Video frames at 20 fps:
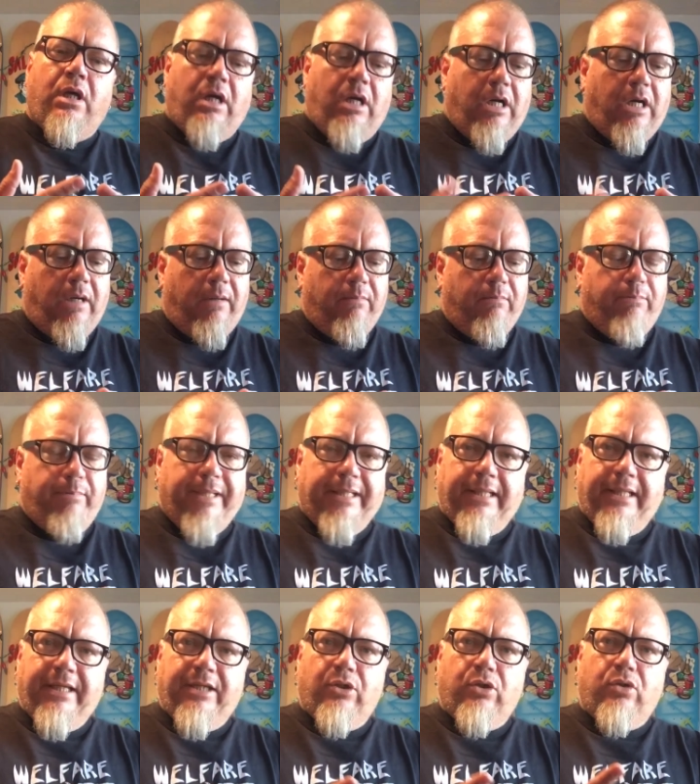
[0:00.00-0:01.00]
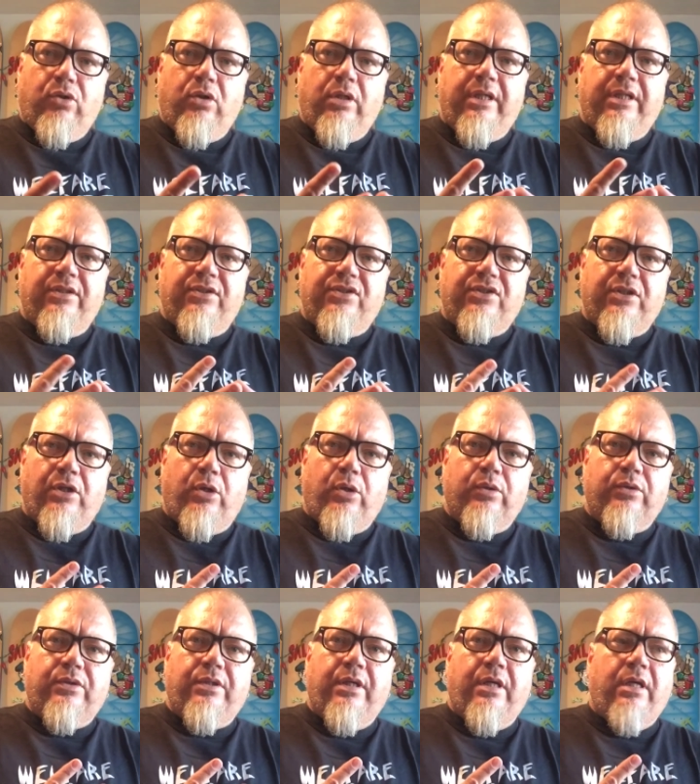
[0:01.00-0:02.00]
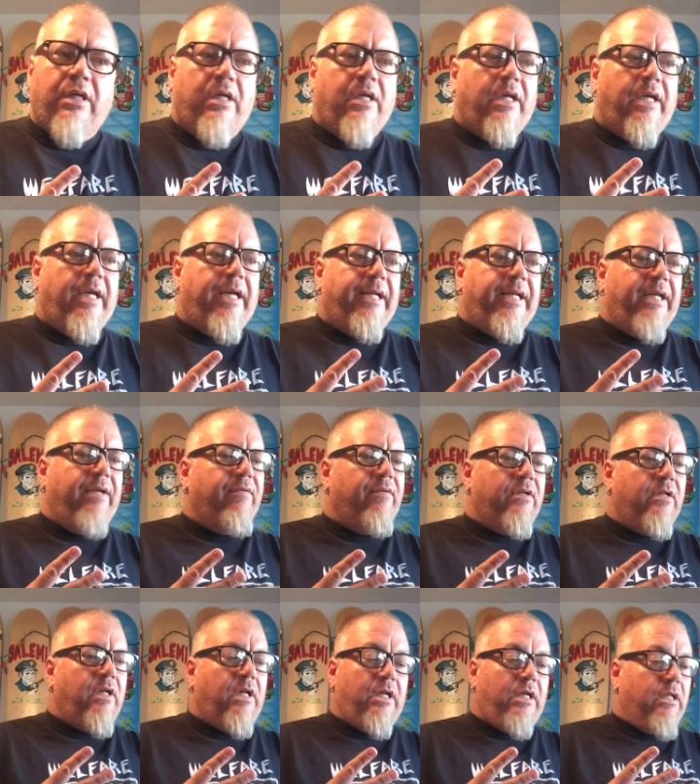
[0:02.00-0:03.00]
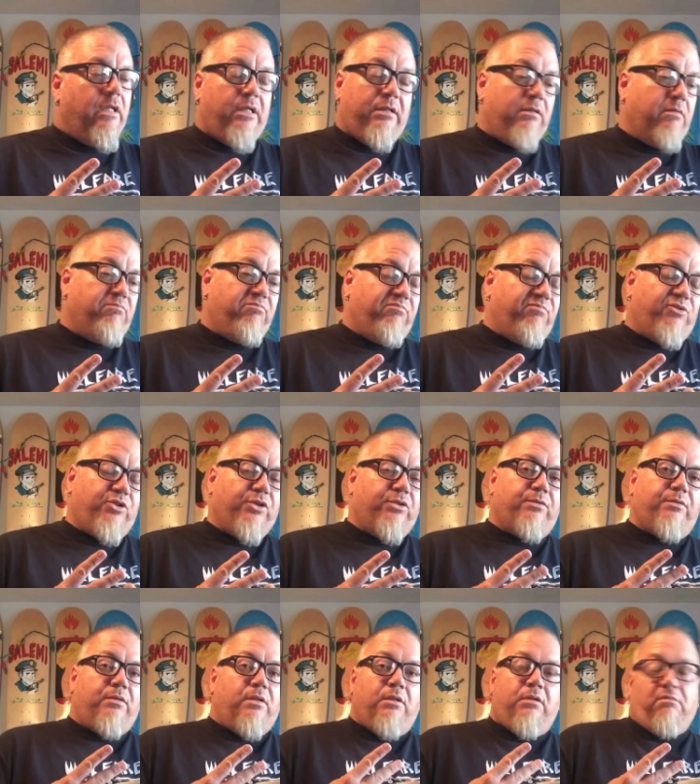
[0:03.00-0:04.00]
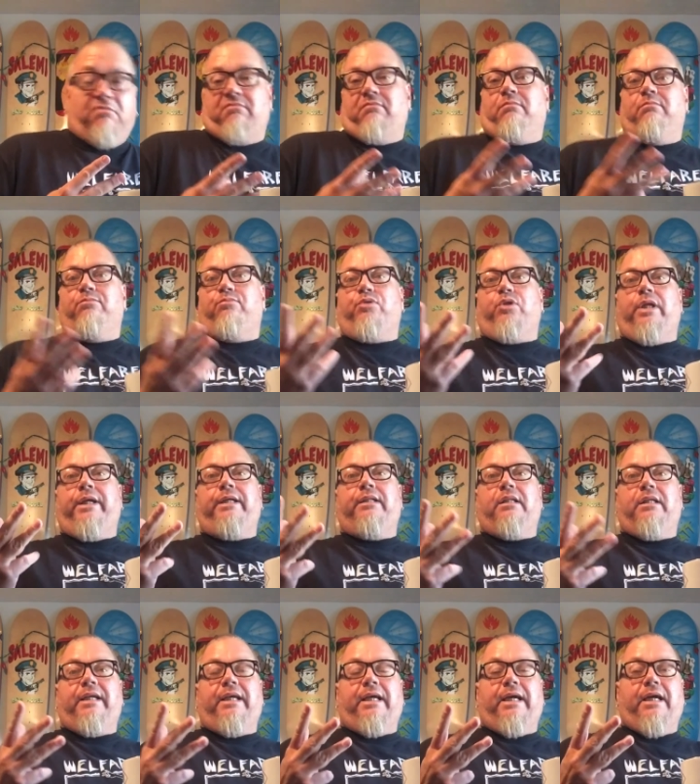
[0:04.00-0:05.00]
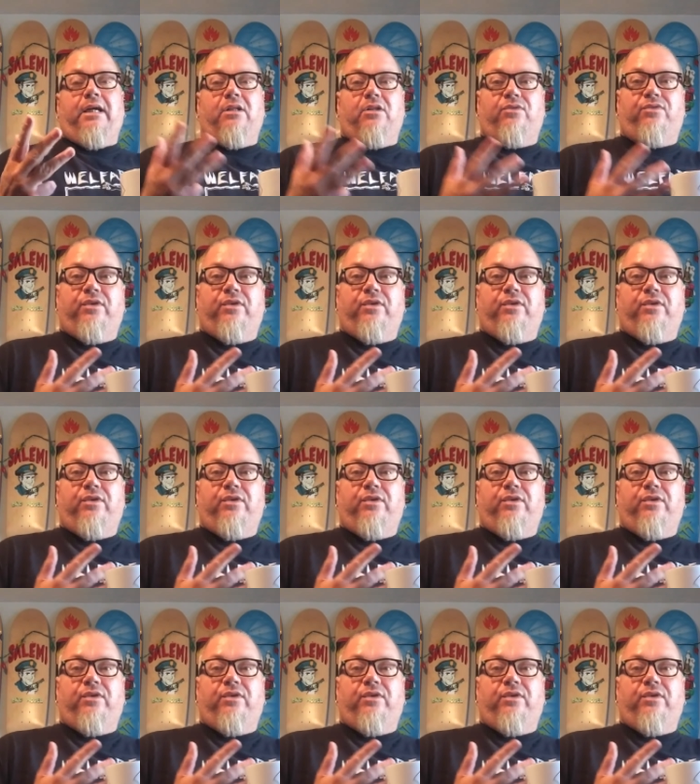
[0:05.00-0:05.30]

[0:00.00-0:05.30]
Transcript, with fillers: um, belittle, insult, and even, and then just plainly out of the